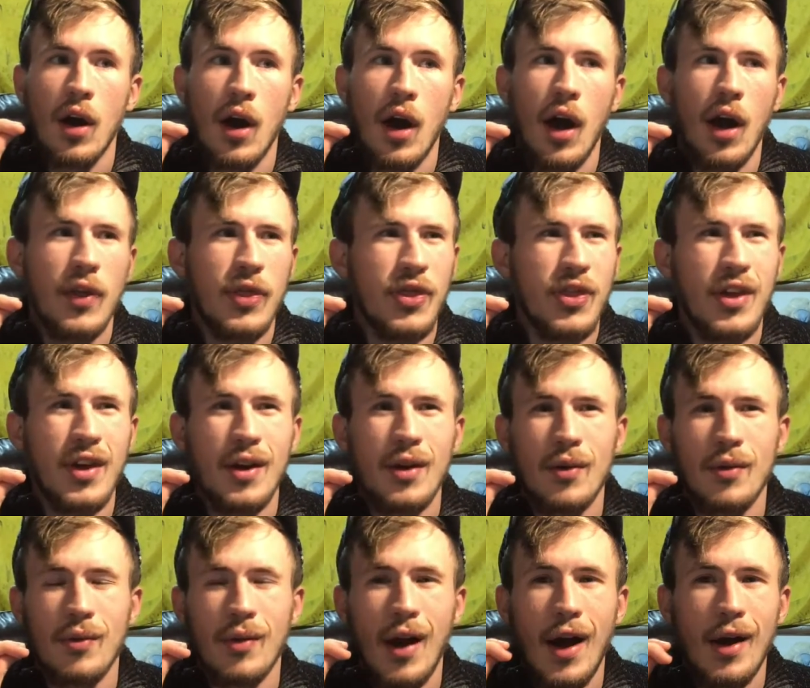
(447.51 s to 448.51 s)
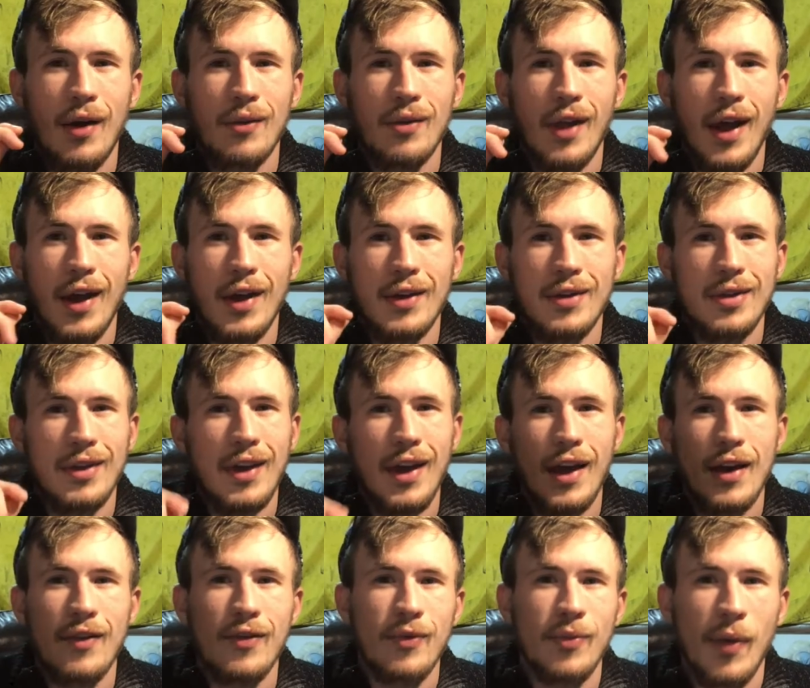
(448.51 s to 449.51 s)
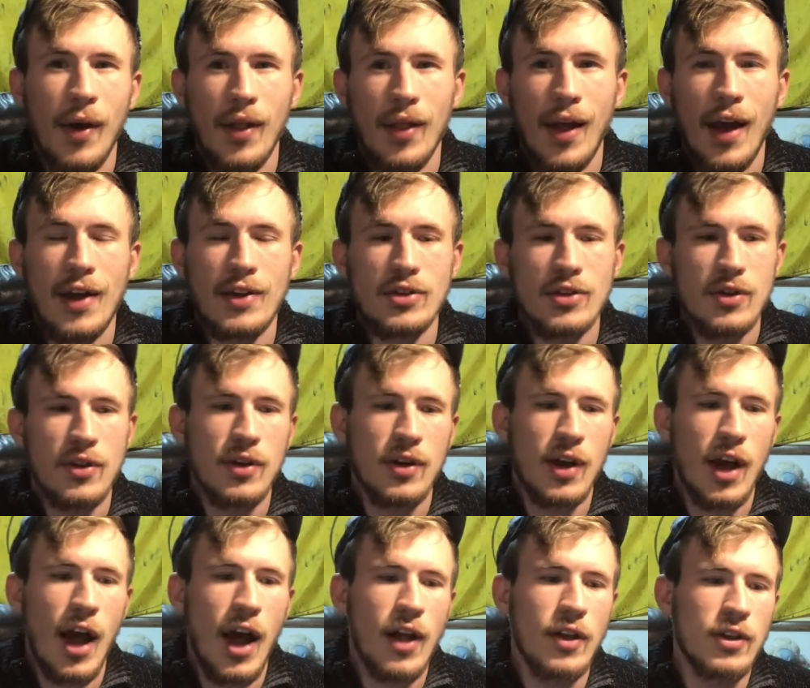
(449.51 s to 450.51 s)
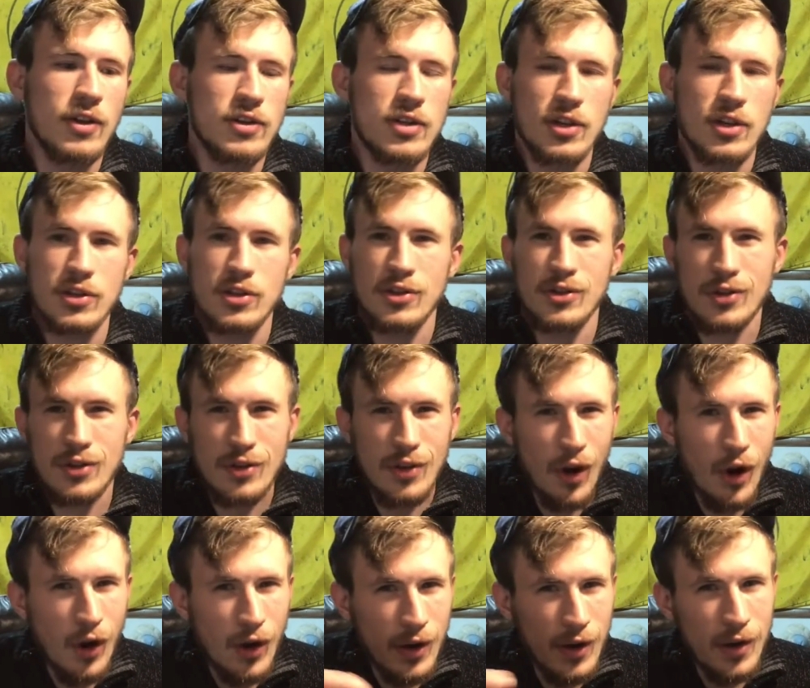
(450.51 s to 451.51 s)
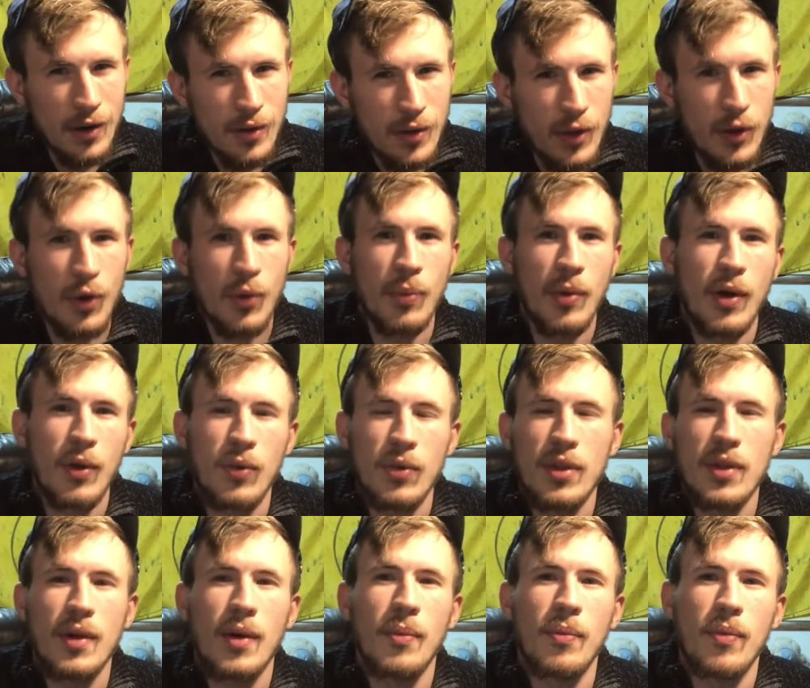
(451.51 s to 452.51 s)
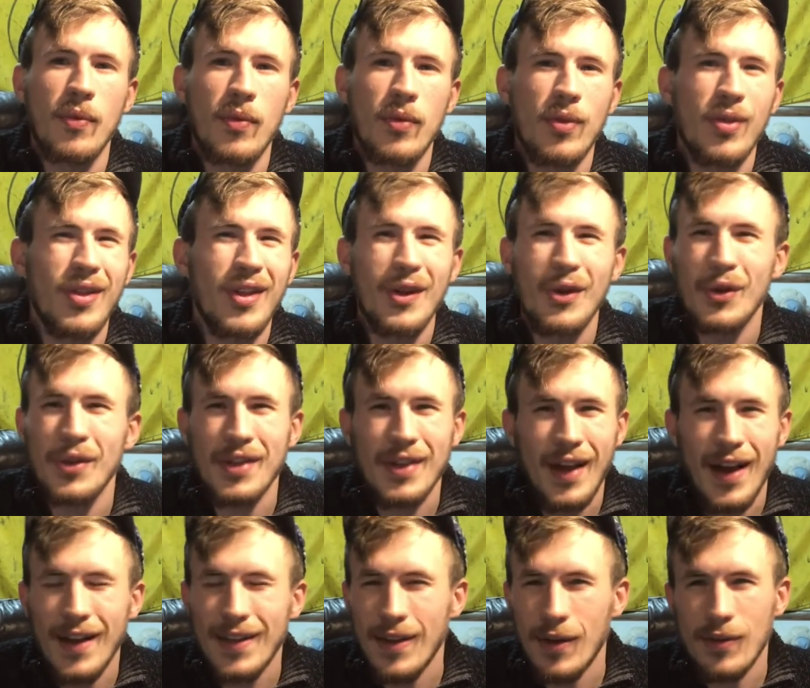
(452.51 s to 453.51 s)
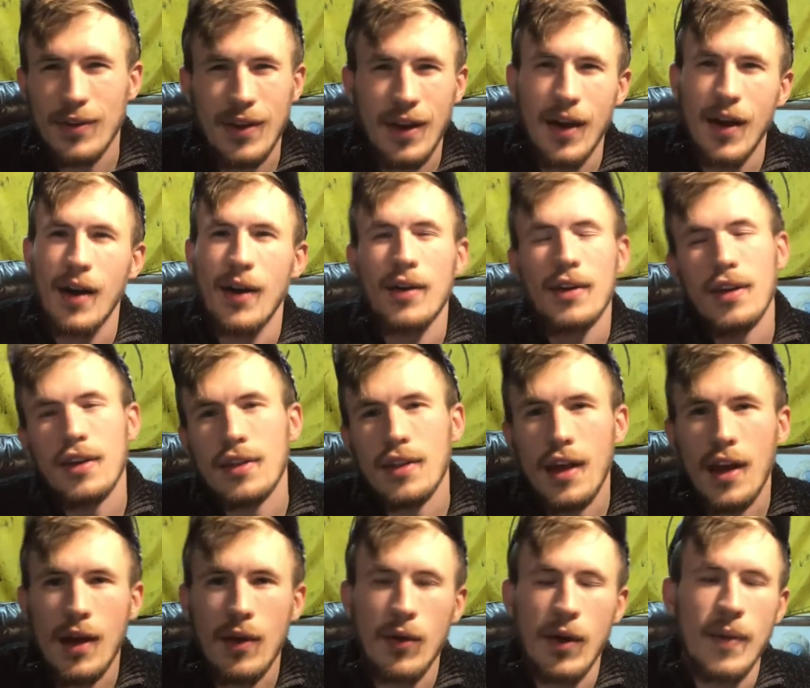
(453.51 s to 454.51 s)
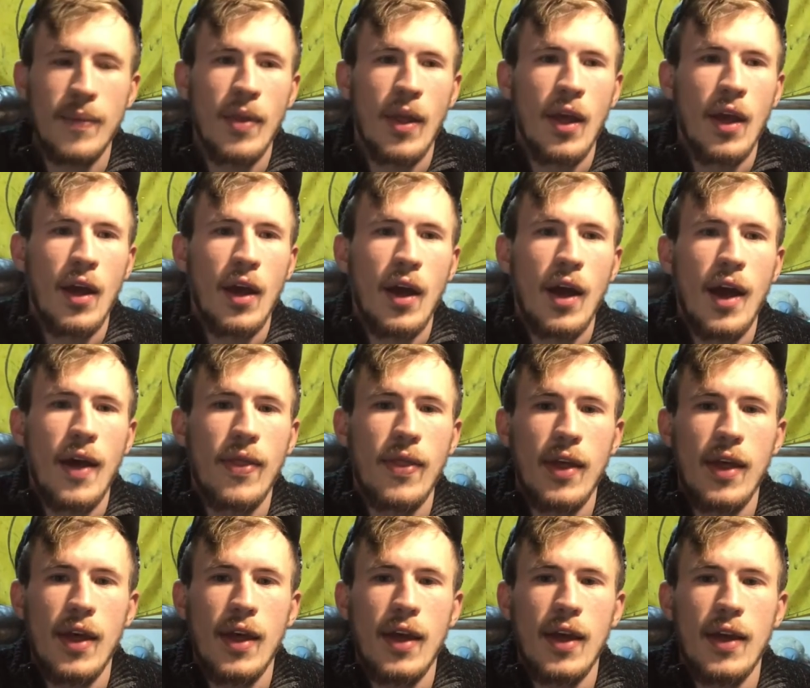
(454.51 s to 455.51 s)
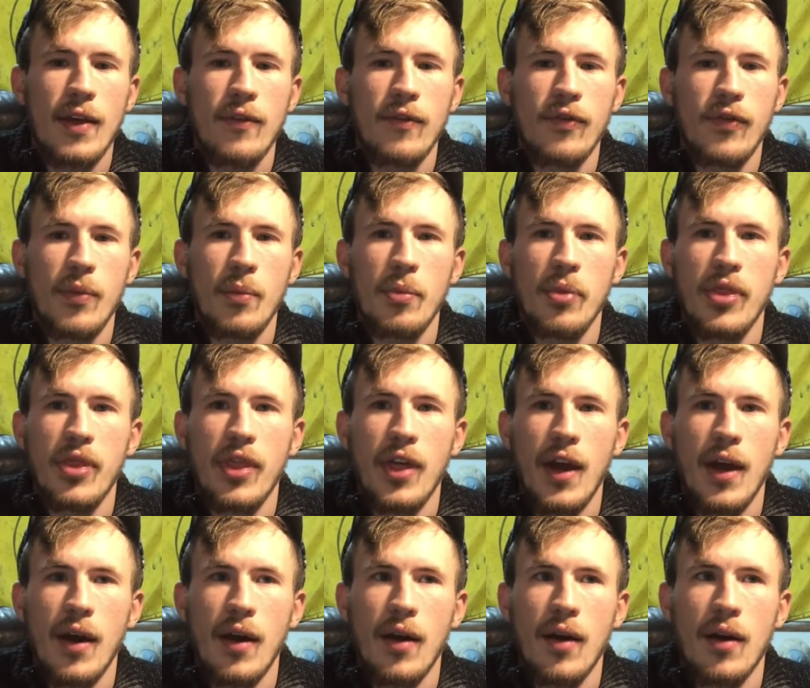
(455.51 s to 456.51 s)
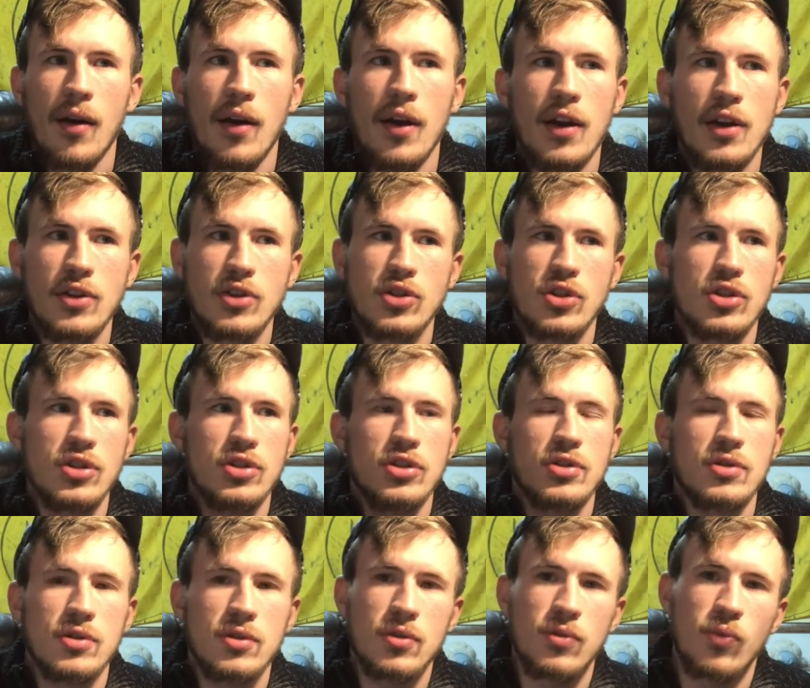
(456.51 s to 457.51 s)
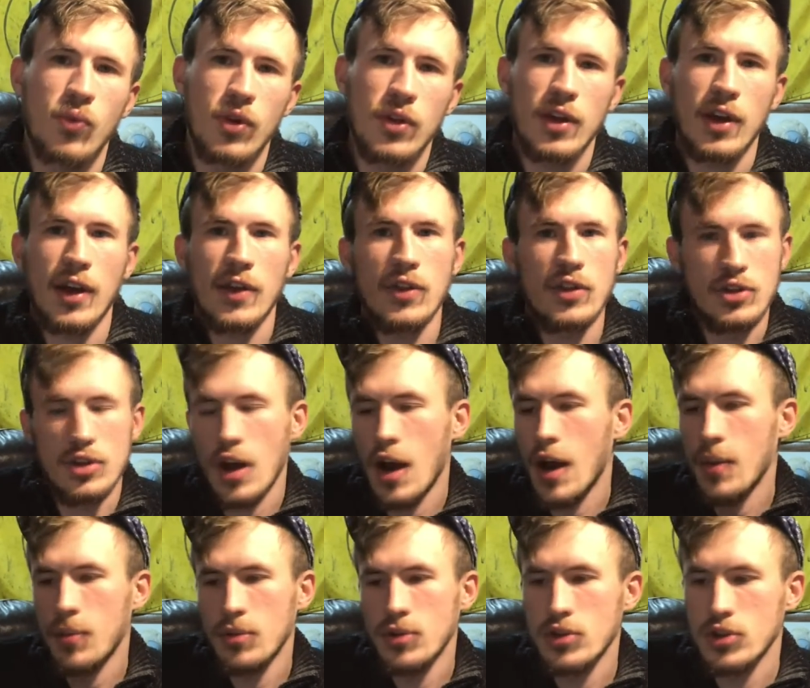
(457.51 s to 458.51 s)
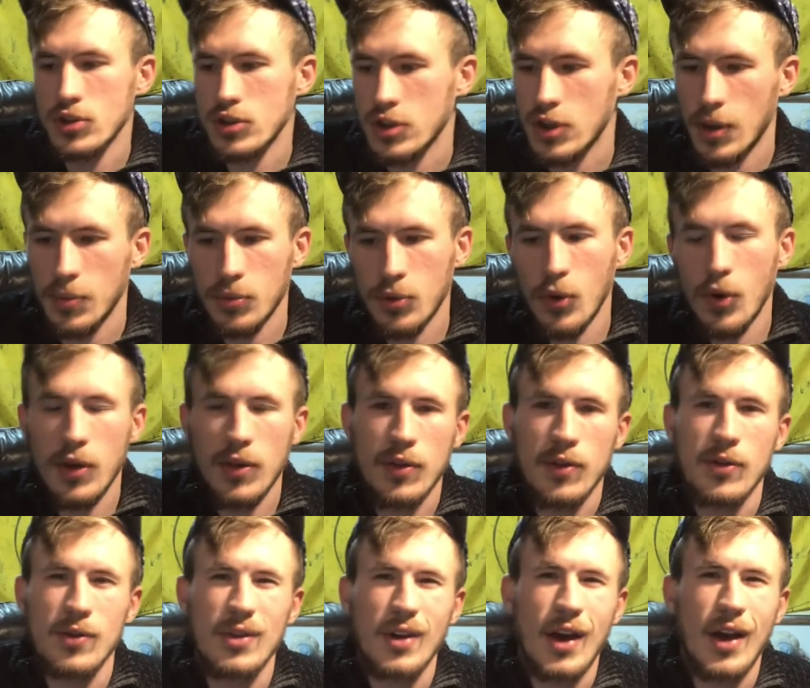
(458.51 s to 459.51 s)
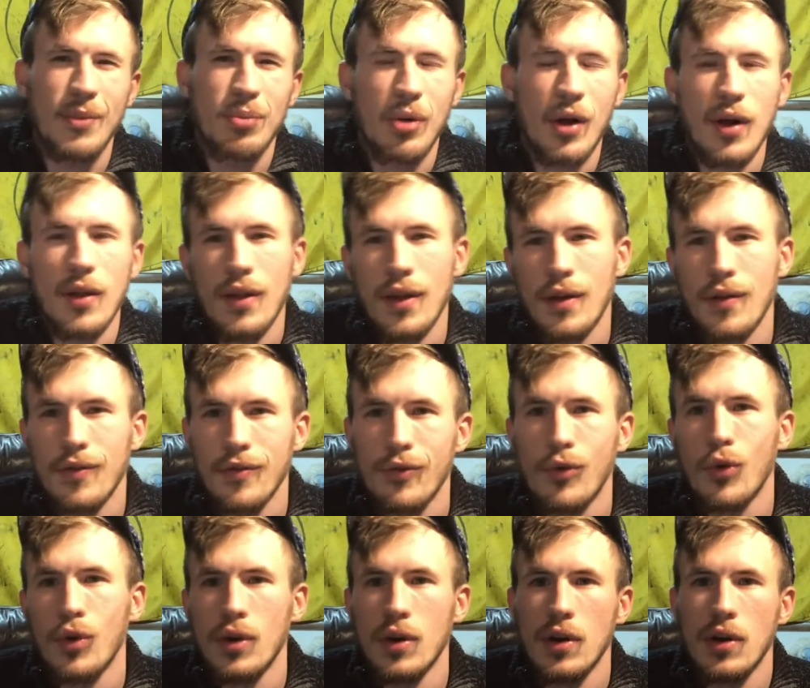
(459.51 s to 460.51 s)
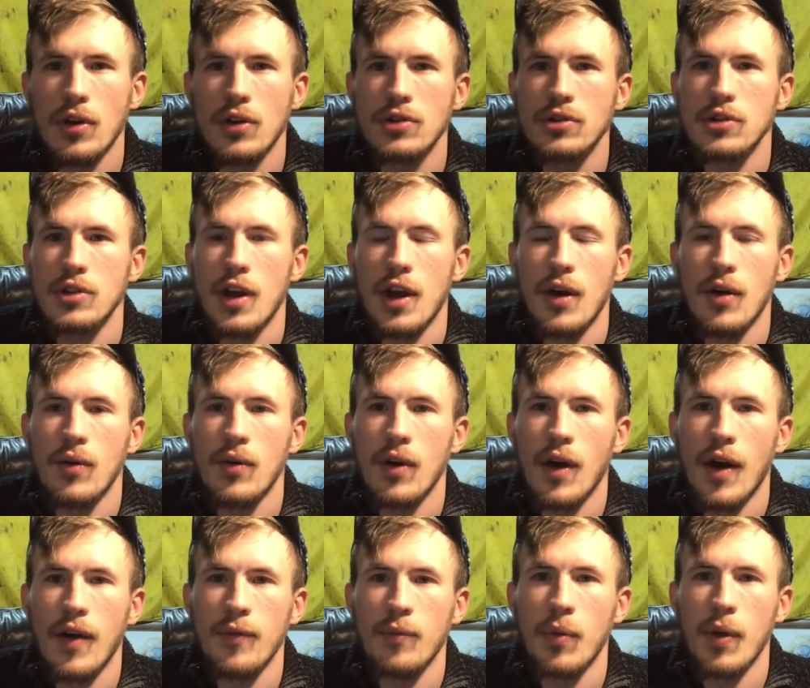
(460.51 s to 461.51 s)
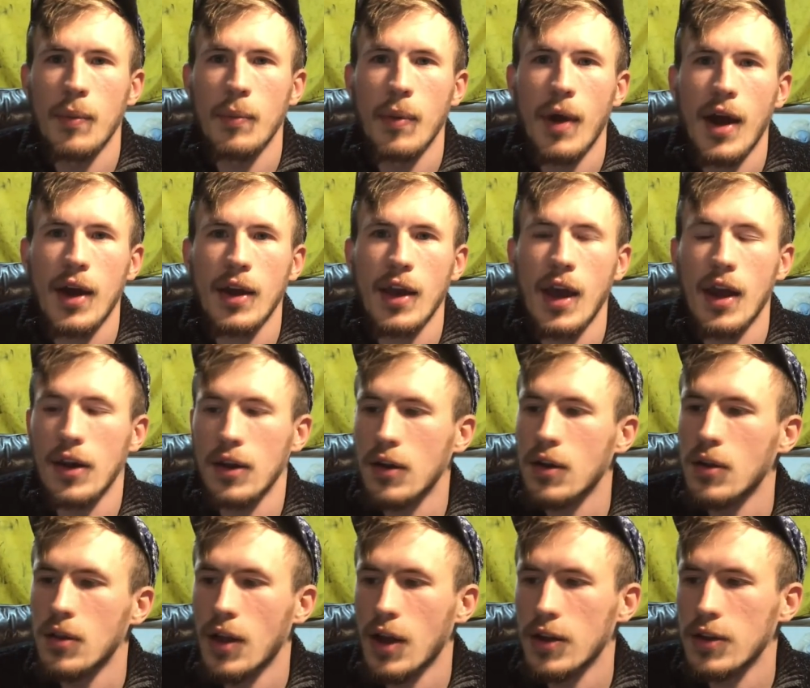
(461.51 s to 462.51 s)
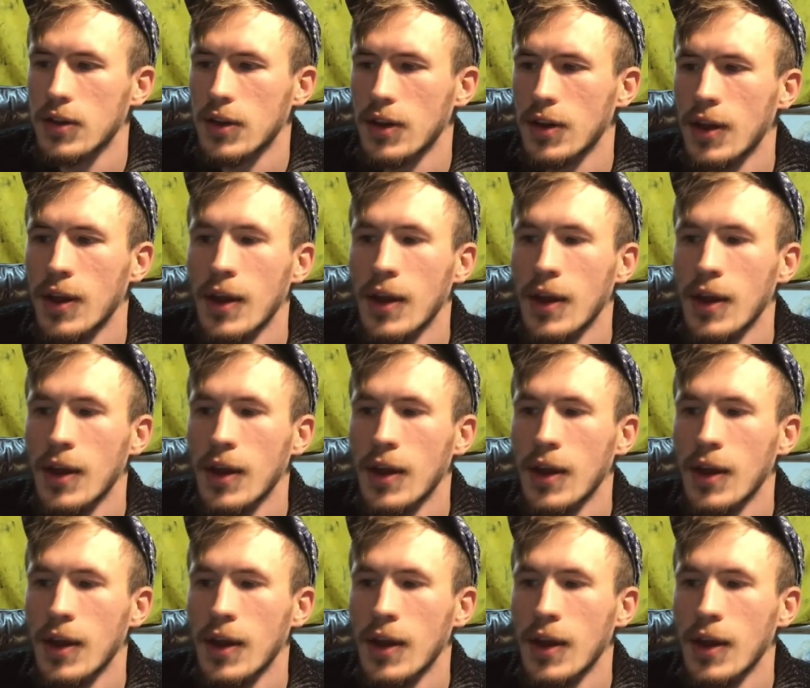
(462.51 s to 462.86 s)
I think around like the end of my last year at college, I started a little bit with some little sets. I was like, oh, I'll get that, right? And then from there, it just, once I got the job, it just kept going. So yeah, probably like 4 years now I've been back at it collecting.